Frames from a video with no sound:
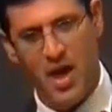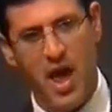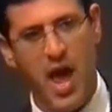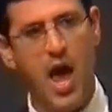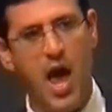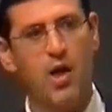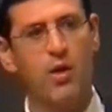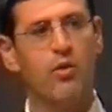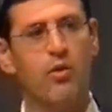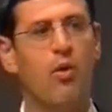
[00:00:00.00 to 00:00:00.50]

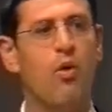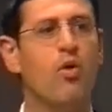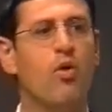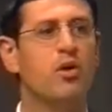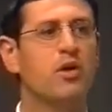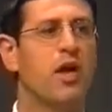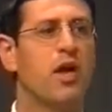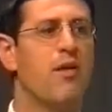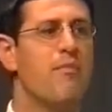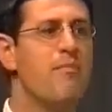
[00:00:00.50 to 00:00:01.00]
Our
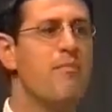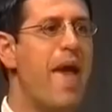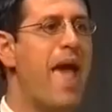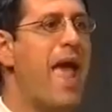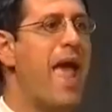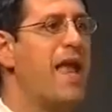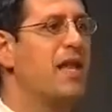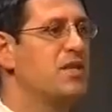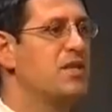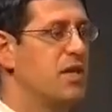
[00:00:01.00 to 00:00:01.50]
Lord
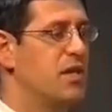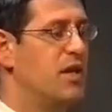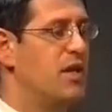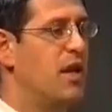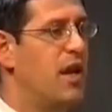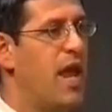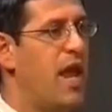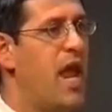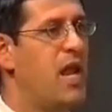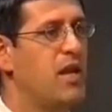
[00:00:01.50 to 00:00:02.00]
commands it at
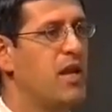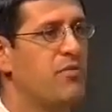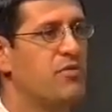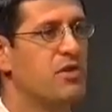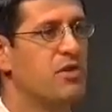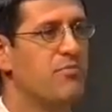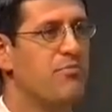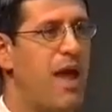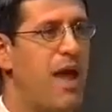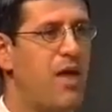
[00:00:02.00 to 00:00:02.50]
the end of
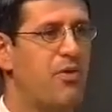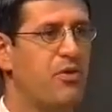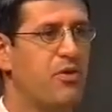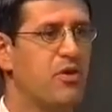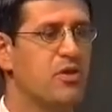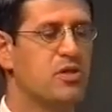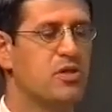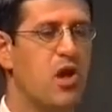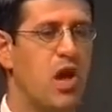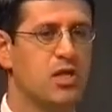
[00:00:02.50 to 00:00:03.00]
St.
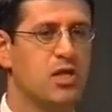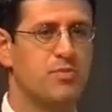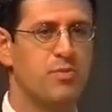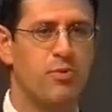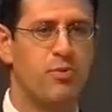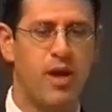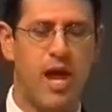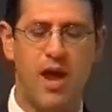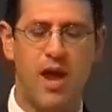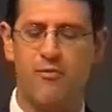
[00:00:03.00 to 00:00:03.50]
Matthew's Gospel,
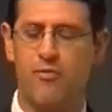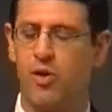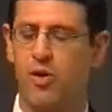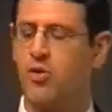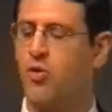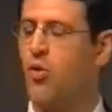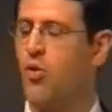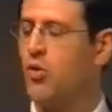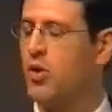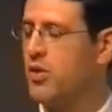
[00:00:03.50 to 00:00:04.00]
we have
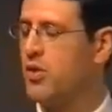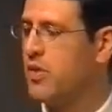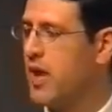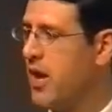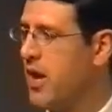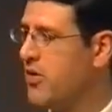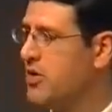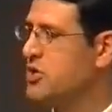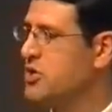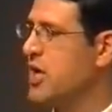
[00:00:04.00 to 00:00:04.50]
recorded
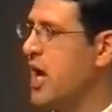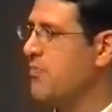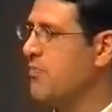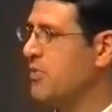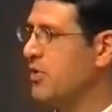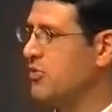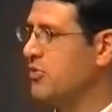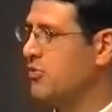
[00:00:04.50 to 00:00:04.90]
there in chapter